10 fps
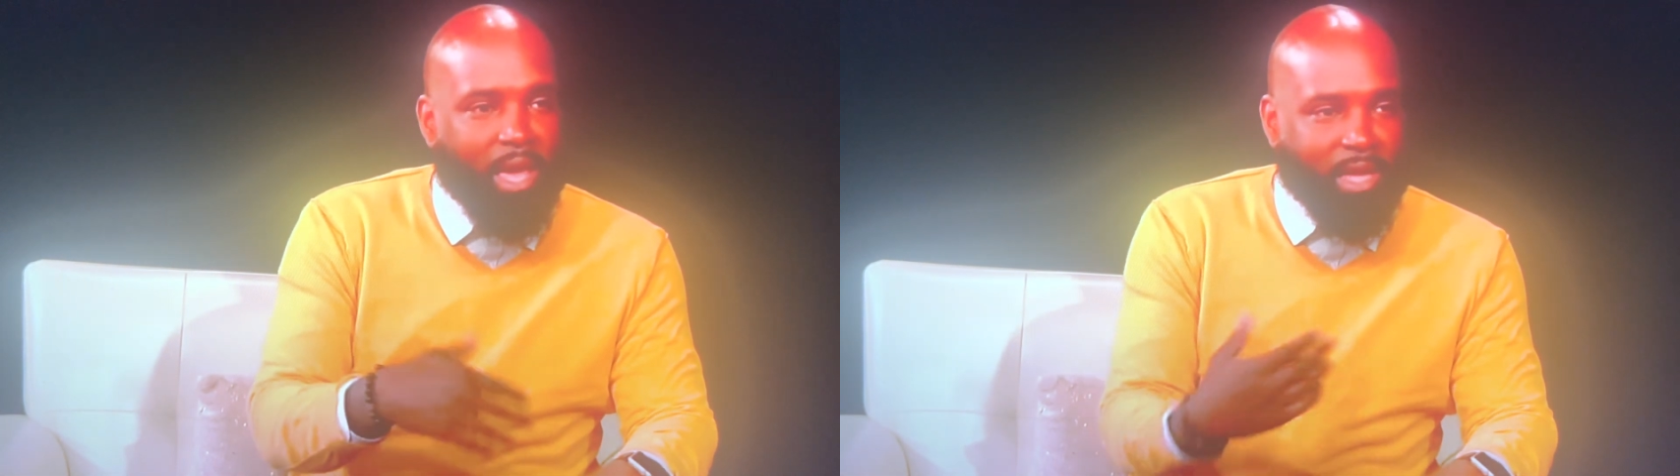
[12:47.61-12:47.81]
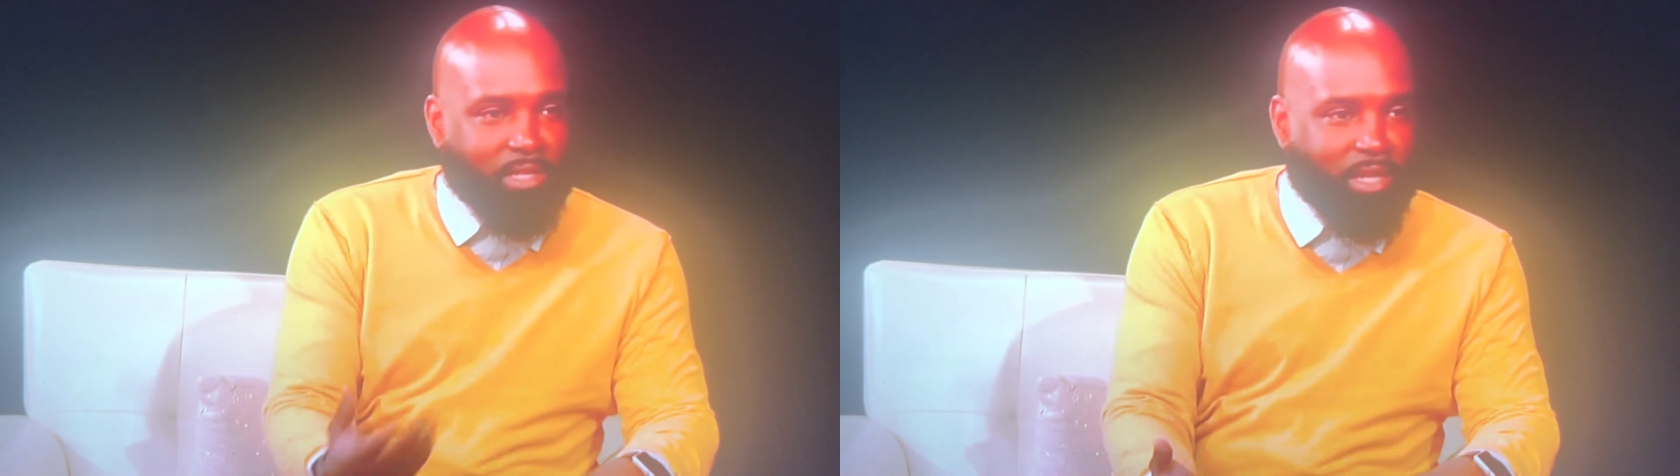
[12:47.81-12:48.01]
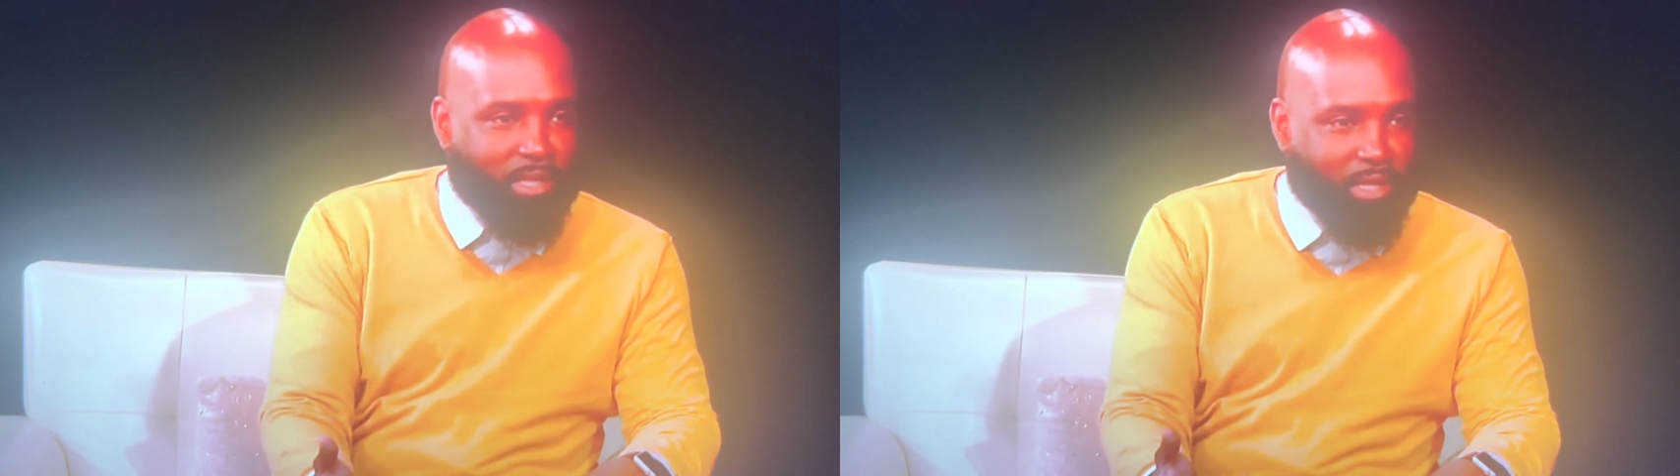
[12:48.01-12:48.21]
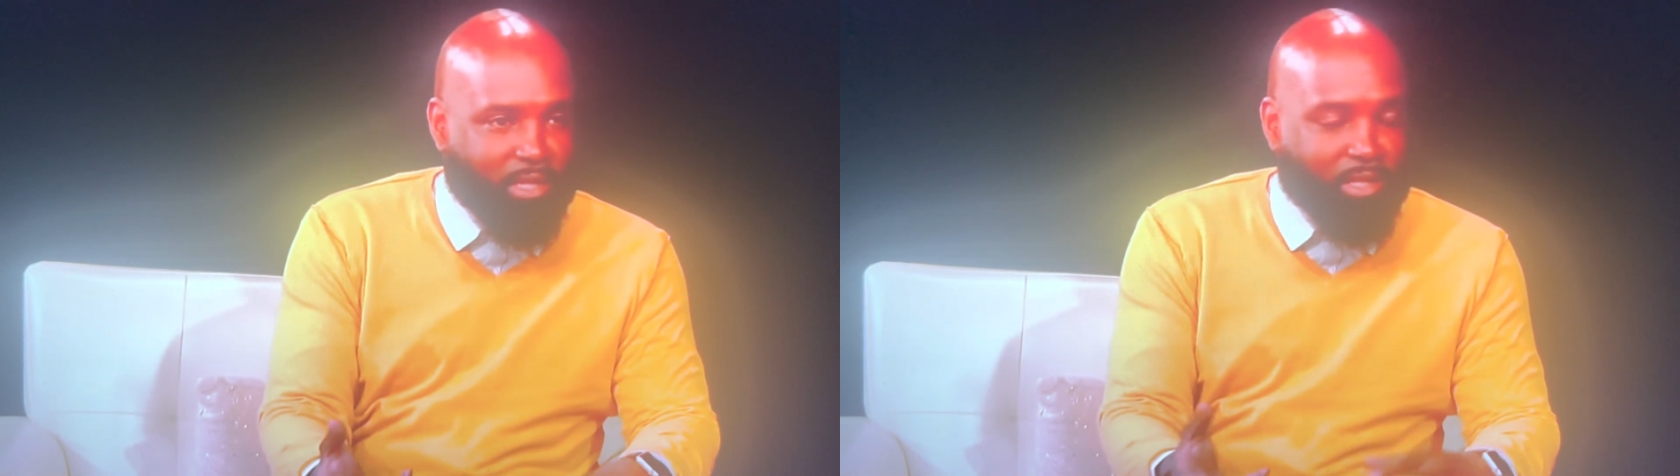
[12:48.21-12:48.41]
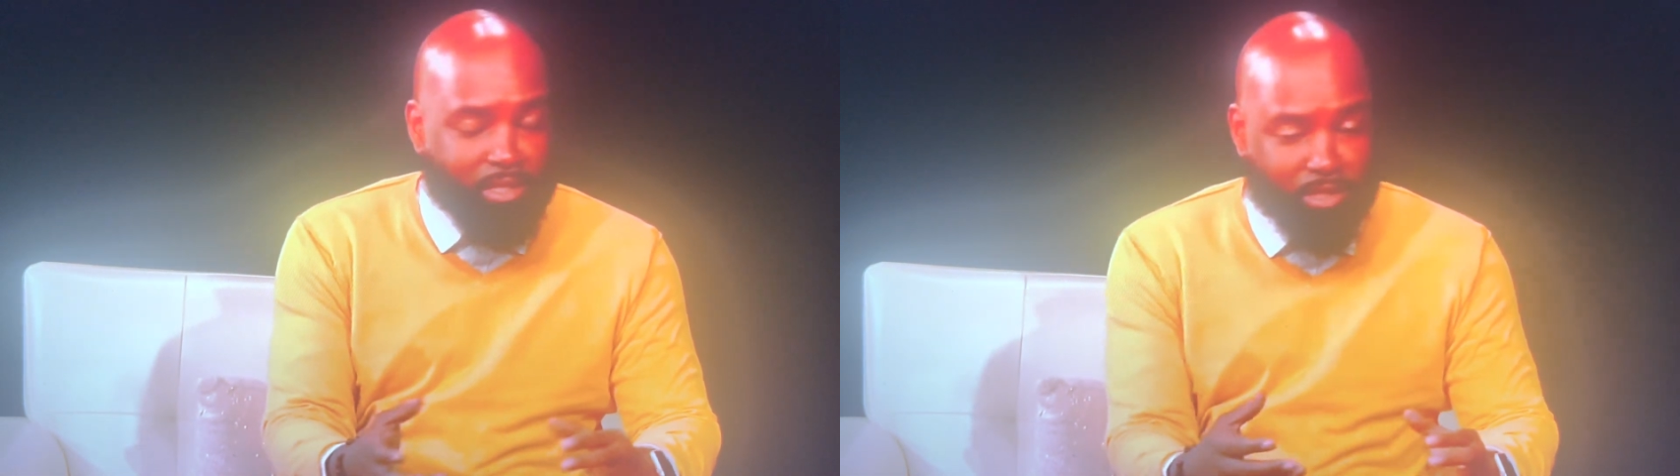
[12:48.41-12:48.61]
has
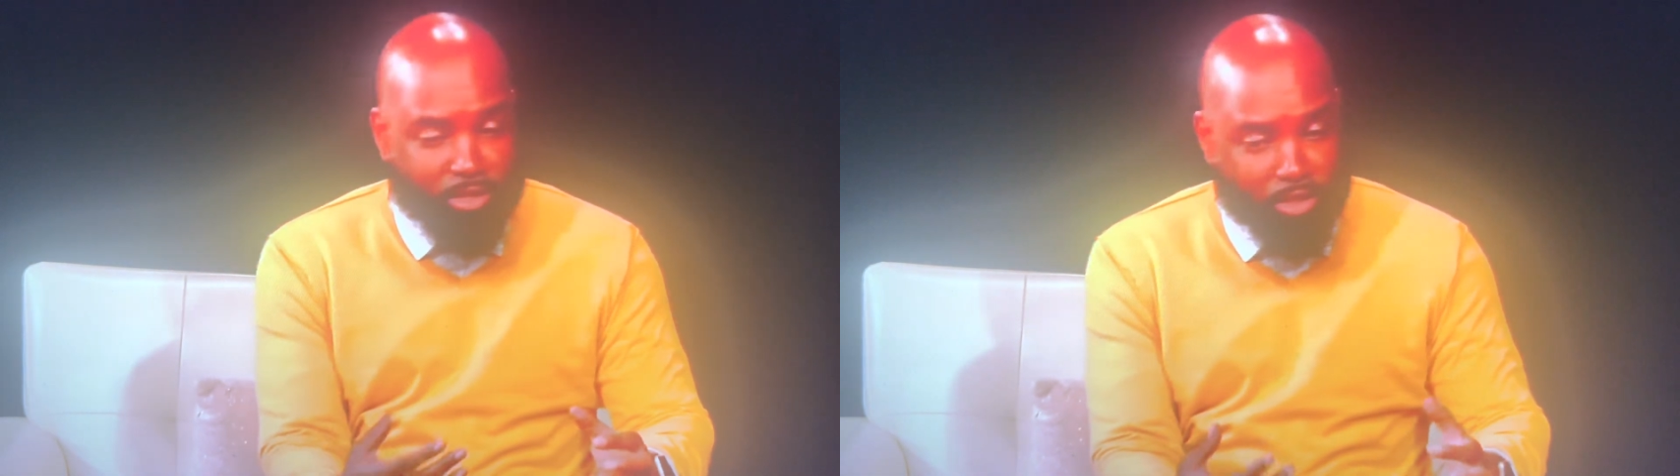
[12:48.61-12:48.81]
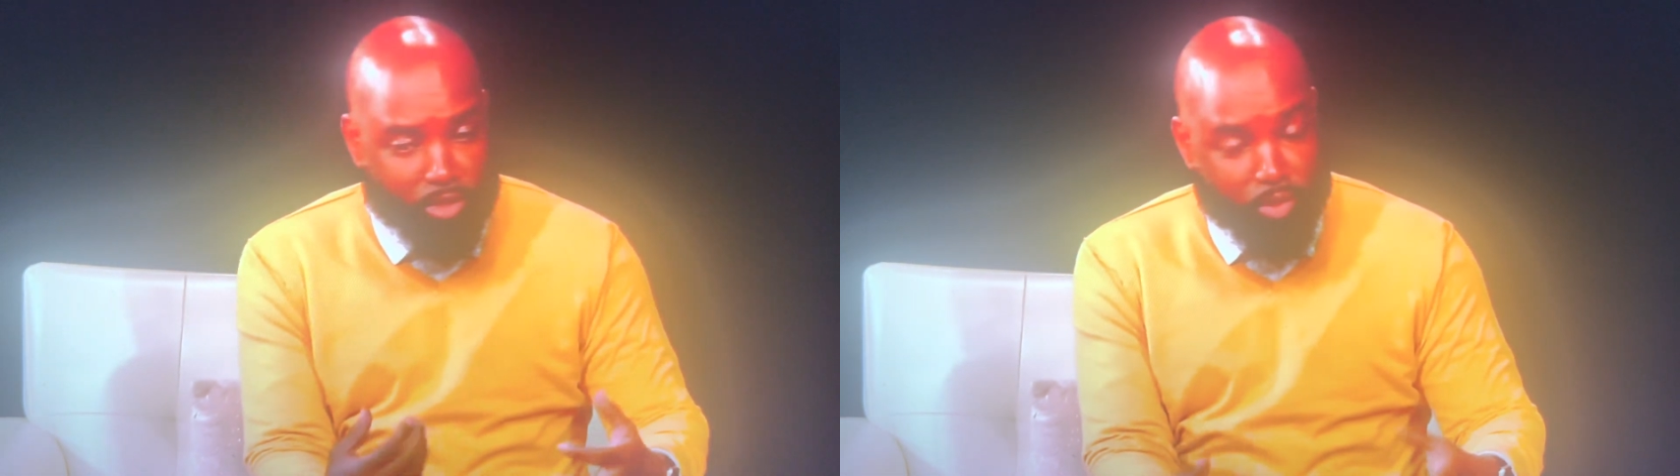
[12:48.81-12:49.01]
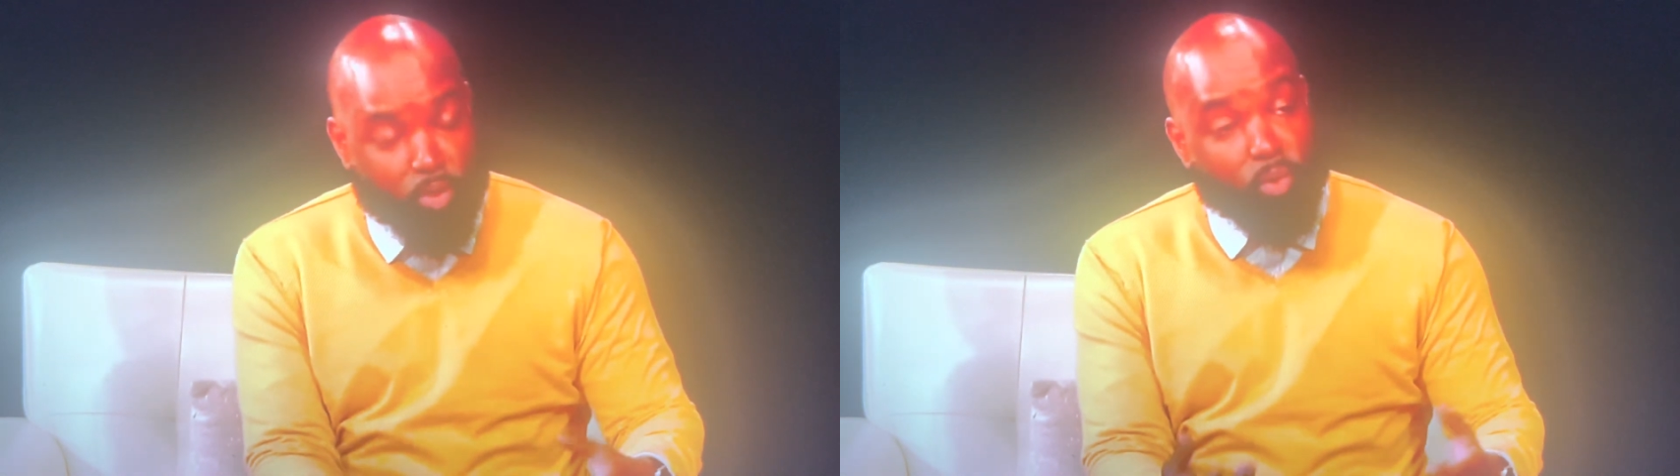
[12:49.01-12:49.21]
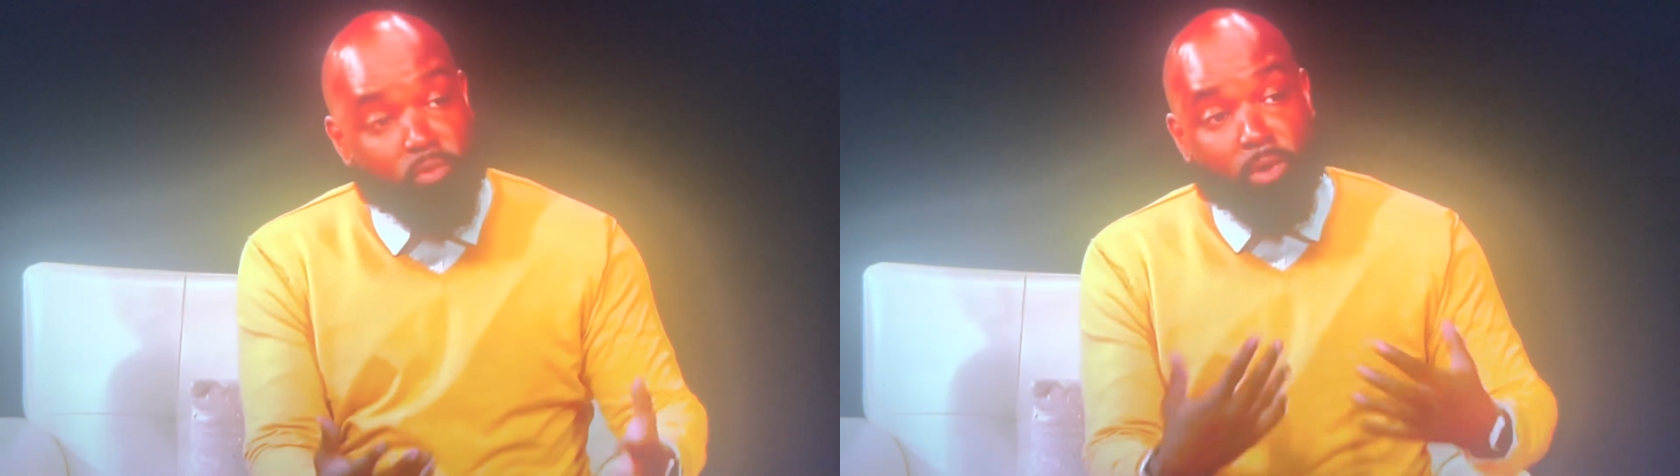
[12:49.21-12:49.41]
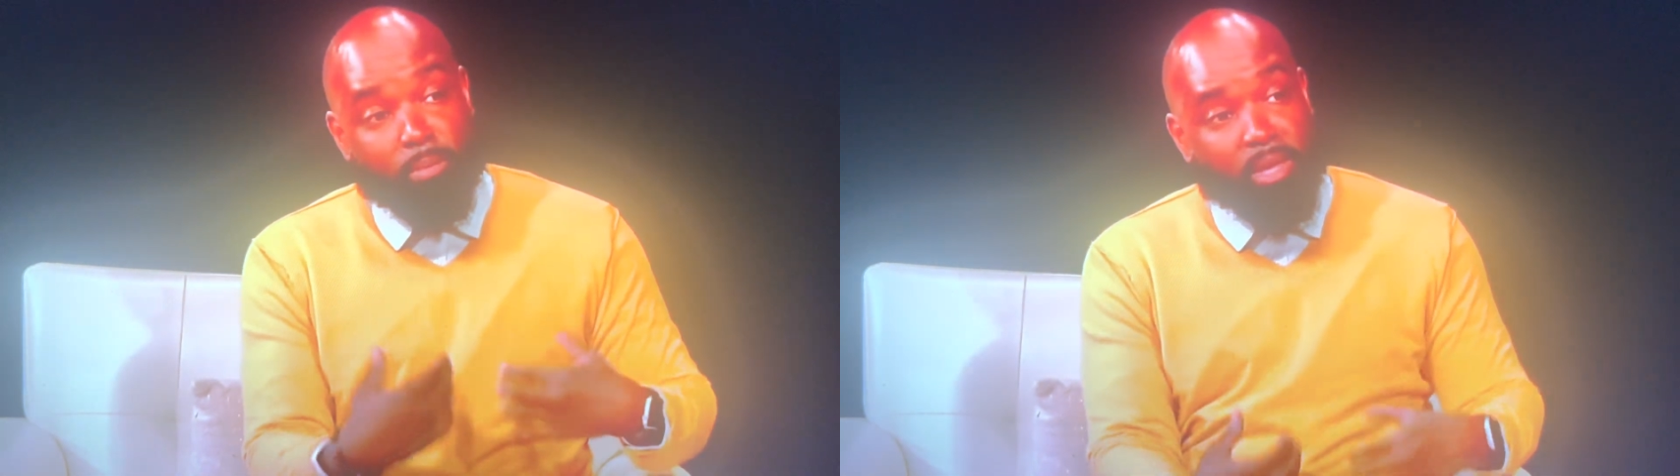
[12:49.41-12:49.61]
nothing to do
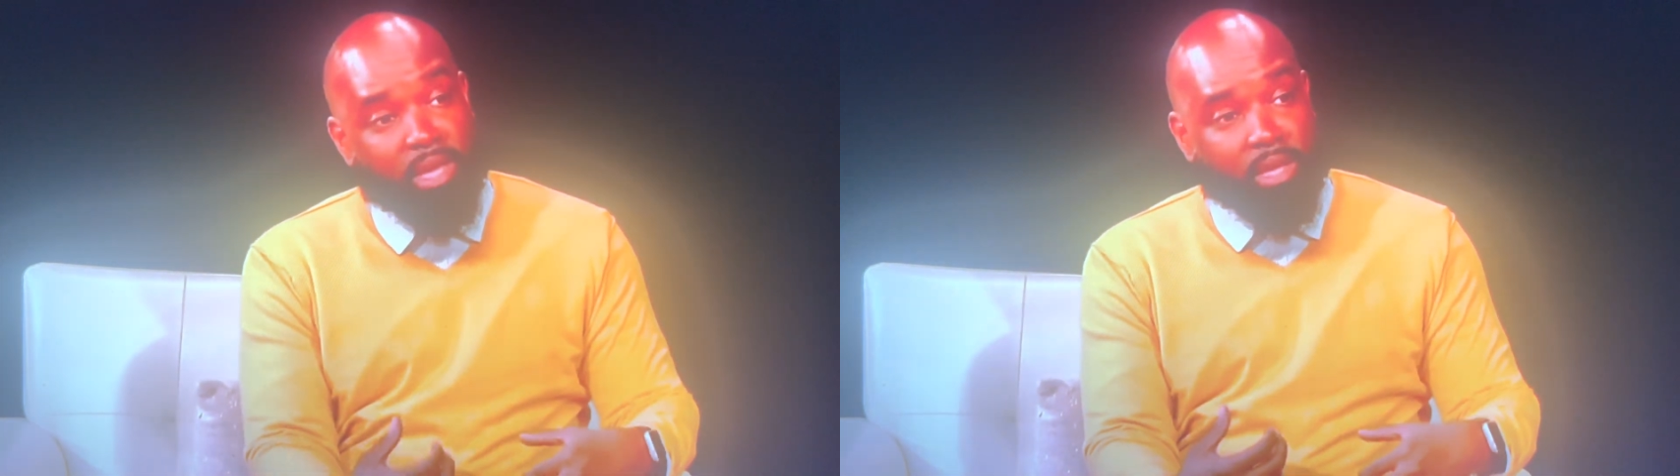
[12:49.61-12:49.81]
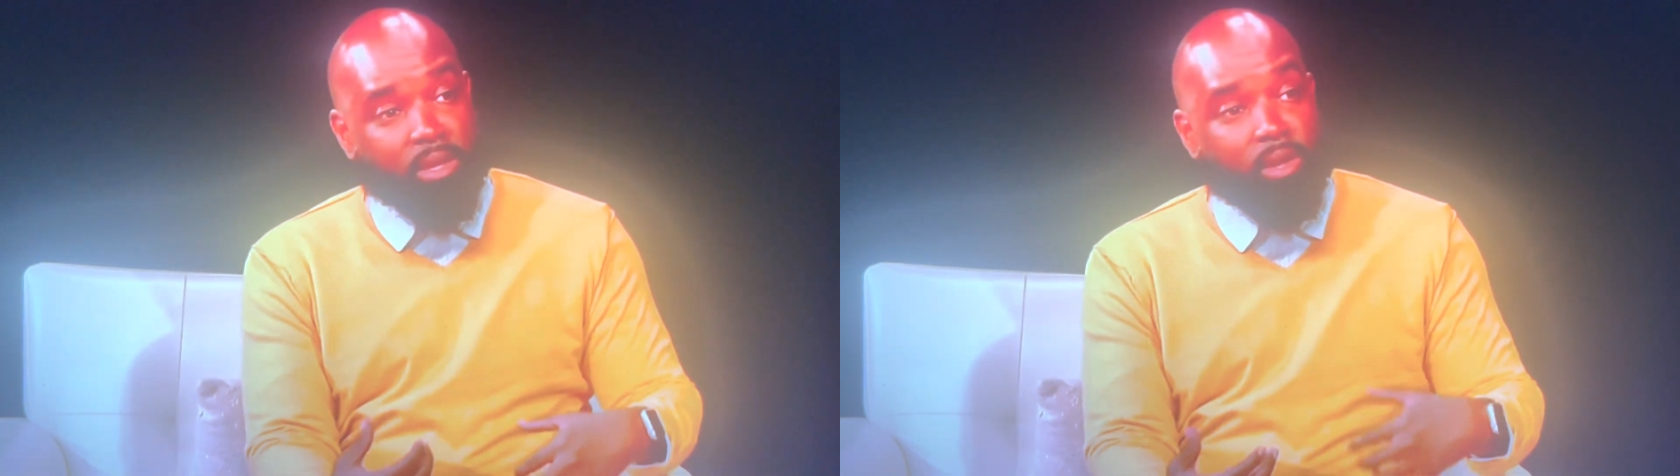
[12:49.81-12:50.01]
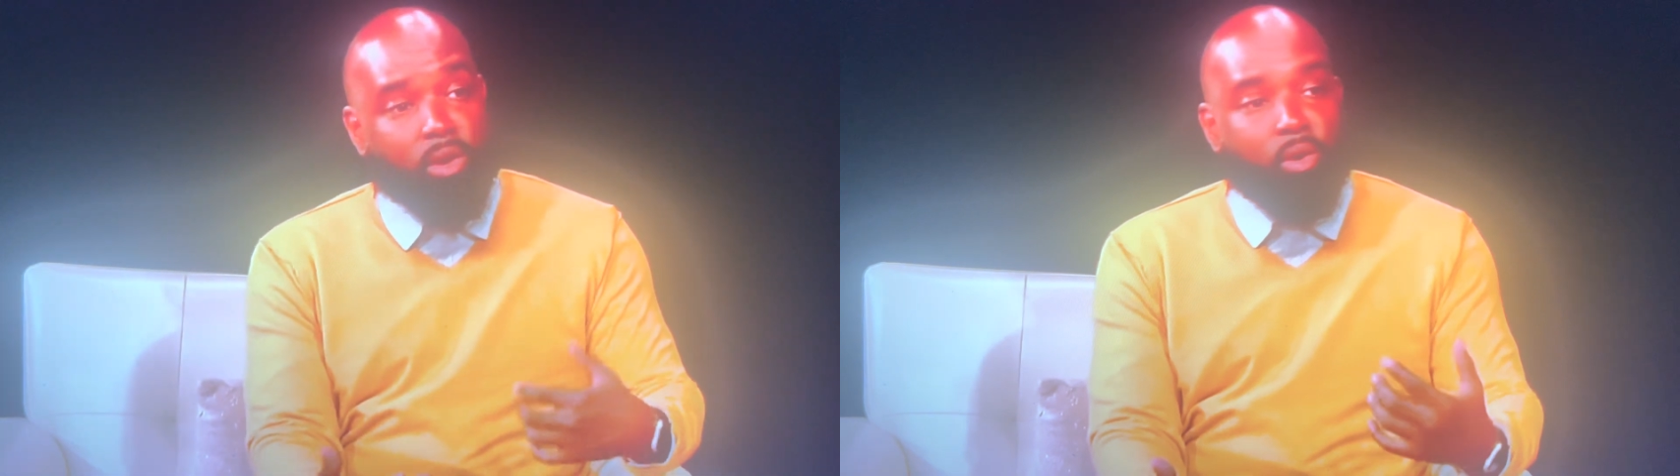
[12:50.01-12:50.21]
for me